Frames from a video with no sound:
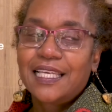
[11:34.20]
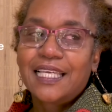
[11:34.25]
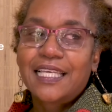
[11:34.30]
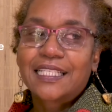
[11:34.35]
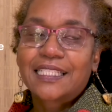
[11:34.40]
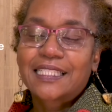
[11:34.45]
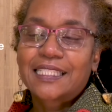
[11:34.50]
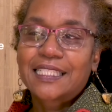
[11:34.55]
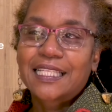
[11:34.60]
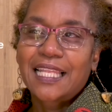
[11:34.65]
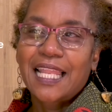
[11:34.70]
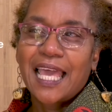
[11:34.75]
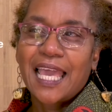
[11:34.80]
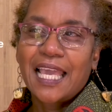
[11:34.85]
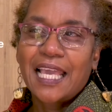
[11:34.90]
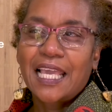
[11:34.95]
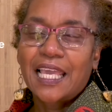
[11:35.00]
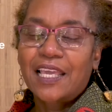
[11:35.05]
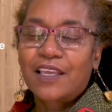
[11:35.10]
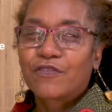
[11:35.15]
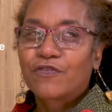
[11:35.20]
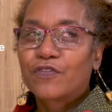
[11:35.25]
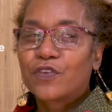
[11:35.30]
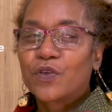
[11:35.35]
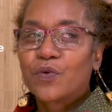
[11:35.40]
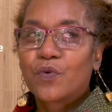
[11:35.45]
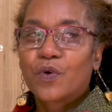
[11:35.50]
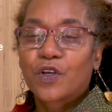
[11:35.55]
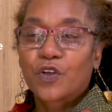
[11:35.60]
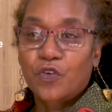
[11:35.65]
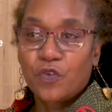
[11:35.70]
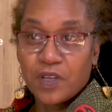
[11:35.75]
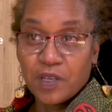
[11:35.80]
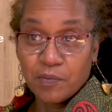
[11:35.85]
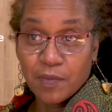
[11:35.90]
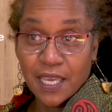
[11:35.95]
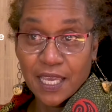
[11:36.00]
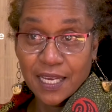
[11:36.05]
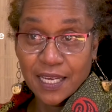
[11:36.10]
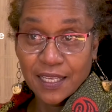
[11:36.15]
It's like if you were
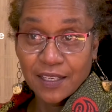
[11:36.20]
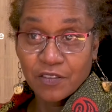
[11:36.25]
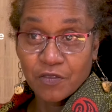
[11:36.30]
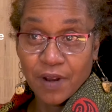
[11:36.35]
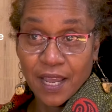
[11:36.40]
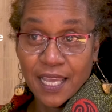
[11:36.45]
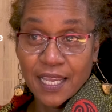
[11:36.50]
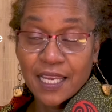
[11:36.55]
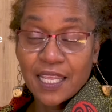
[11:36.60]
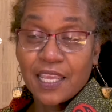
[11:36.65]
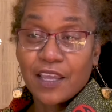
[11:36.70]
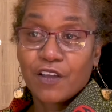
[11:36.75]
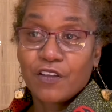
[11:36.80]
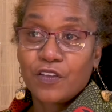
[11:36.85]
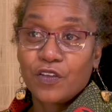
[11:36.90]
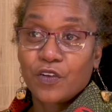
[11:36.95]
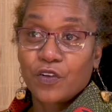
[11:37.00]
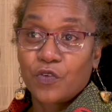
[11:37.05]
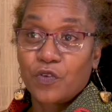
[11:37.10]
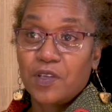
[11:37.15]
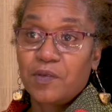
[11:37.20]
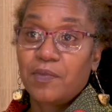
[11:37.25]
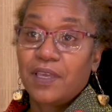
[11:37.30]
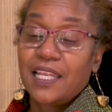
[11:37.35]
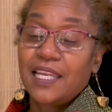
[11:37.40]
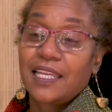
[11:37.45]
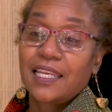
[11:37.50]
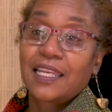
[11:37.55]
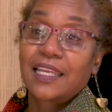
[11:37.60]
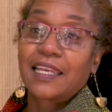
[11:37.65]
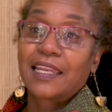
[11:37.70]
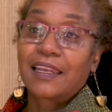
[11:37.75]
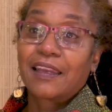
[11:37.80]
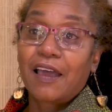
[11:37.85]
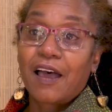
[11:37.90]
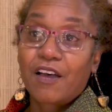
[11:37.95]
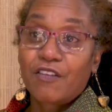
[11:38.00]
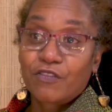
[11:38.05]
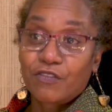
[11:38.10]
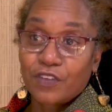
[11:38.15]
cremated, right here you're cremated in an
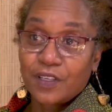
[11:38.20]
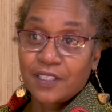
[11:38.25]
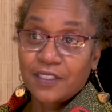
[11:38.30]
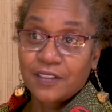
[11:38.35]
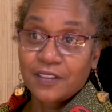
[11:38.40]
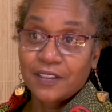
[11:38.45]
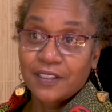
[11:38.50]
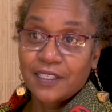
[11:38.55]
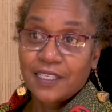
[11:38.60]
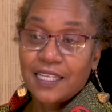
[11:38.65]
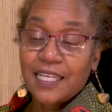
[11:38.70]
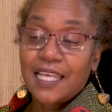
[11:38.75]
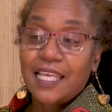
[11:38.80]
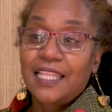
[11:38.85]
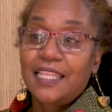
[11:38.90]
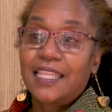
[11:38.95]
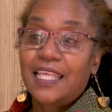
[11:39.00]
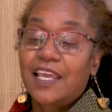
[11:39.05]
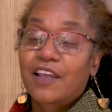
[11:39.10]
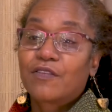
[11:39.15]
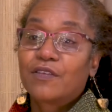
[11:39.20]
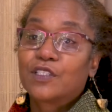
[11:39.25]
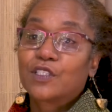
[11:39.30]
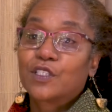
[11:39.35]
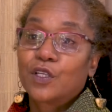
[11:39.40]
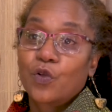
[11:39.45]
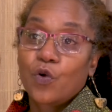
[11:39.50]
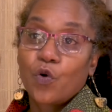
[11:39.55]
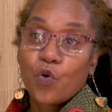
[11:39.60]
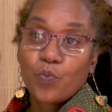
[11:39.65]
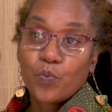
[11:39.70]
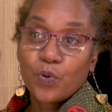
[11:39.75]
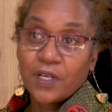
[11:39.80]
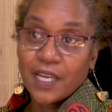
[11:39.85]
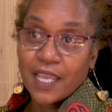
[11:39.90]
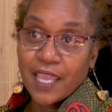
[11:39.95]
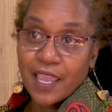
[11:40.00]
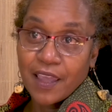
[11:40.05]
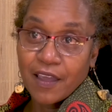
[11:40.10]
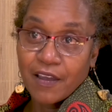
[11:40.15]
oven. There it's an
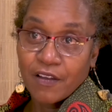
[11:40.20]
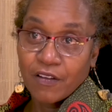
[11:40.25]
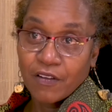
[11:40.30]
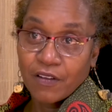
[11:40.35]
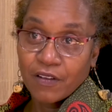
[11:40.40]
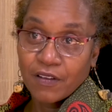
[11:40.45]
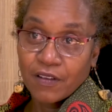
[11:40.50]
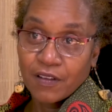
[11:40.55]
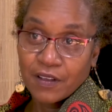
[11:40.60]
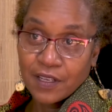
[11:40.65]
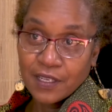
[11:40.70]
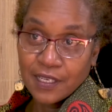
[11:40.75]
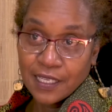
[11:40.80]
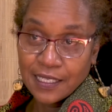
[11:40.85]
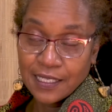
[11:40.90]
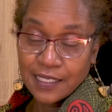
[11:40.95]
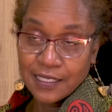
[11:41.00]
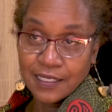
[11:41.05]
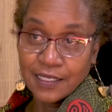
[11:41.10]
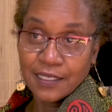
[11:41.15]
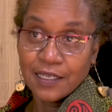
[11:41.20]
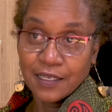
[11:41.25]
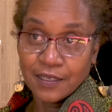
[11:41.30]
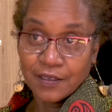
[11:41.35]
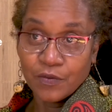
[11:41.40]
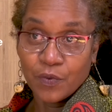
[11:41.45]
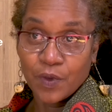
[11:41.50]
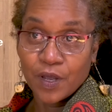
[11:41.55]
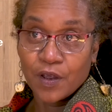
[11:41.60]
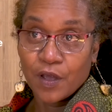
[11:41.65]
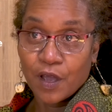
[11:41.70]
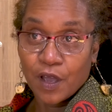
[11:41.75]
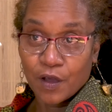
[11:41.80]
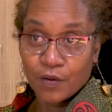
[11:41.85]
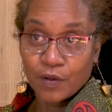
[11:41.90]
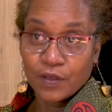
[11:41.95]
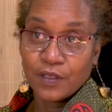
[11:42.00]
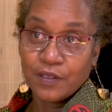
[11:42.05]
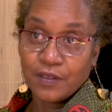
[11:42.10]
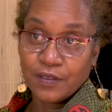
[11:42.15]
open air,
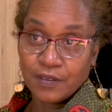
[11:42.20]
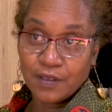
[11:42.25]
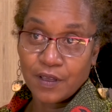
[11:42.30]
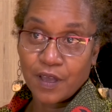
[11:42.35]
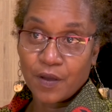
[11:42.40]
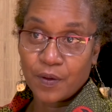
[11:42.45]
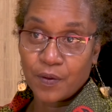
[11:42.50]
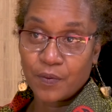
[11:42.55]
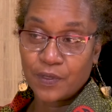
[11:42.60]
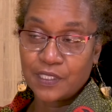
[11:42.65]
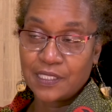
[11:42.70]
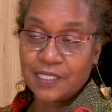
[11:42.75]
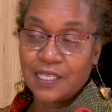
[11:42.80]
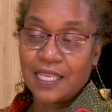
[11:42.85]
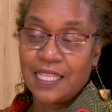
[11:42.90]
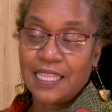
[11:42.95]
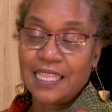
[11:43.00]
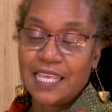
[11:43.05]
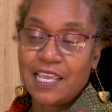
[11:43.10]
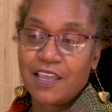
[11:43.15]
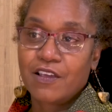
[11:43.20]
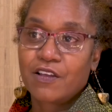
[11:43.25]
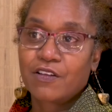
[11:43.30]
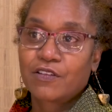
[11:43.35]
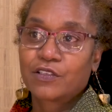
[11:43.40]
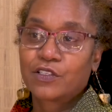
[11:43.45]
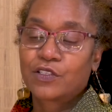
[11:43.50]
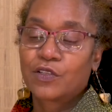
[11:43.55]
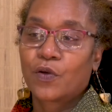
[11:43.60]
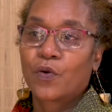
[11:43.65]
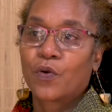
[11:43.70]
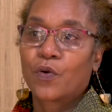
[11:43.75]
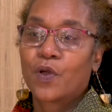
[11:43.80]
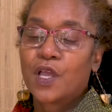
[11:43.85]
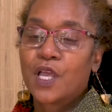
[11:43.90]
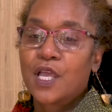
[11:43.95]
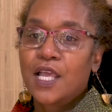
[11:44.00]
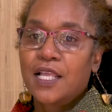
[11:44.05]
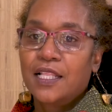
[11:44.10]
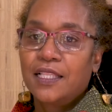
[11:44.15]
how it was done there. So
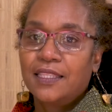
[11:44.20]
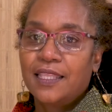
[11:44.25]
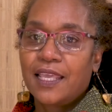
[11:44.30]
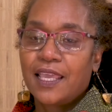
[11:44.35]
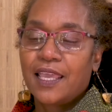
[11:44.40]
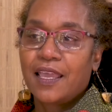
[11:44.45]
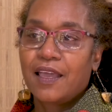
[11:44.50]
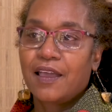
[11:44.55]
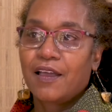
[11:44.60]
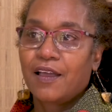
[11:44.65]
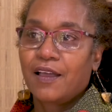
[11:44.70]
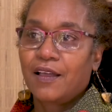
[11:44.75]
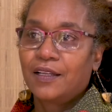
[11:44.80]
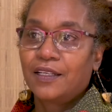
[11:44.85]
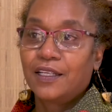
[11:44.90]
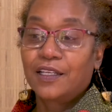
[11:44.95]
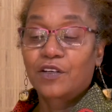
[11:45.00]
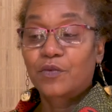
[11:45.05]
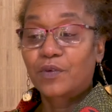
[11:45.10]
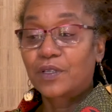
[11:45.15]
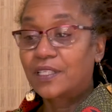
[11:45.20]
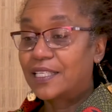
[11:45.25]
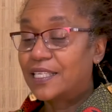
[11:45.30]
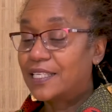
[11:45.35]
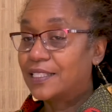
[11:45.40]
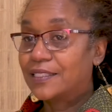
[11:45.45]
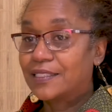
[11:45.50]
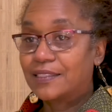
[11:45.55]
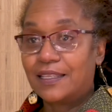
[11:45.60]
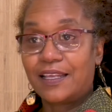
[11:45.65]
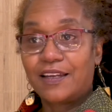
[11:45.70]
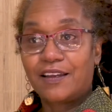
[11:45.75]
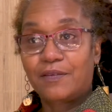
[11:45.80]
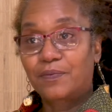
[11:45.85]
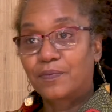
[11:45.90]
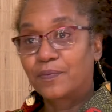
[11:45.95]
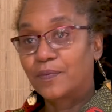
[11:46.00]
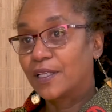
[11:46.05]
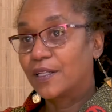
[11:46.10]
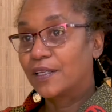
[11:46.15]
they literally set
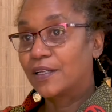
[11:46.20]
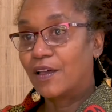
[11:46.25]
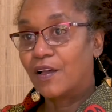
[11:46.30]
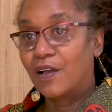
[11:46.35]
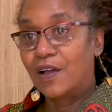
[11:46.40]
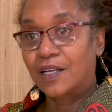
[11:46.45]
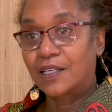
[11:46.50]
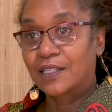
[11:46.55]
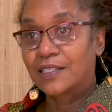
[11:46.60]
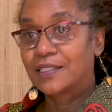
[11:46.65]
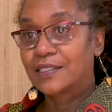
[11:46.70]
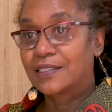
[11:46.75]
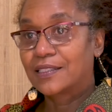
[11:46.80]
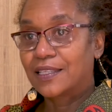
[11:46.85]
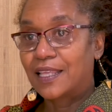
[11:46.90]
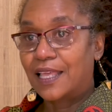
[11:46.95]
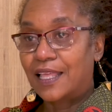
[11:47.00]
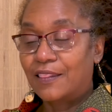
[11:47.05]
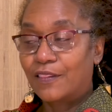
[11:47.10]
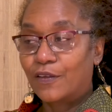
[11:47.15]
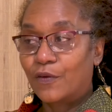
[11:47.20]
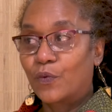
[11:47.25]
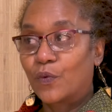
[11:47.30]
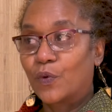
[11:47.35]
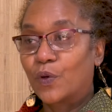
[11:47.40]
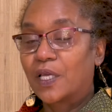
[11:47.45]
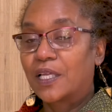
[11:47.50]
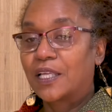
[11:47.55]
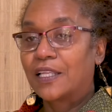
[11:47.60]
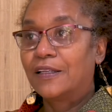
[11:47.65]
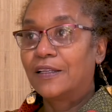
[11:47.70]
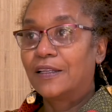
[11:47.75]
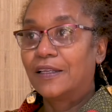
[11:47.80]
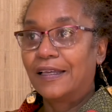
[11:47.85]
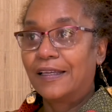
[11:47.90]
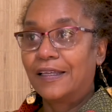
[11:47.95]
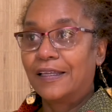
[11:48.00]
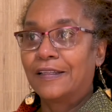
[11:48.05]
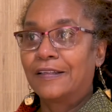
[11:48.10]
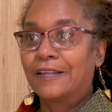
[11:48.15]
up the logs and the wood,
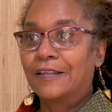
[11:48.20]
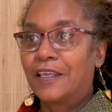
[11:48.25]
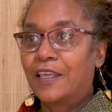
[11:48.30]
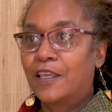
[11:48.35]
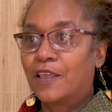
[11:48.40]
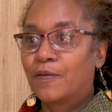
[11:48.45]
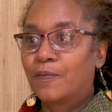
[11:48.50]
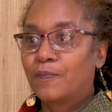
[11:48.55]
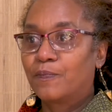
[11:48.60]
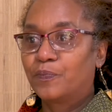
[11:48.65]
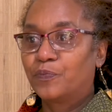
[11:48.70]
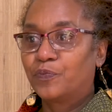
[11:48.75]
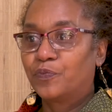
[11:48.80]
and they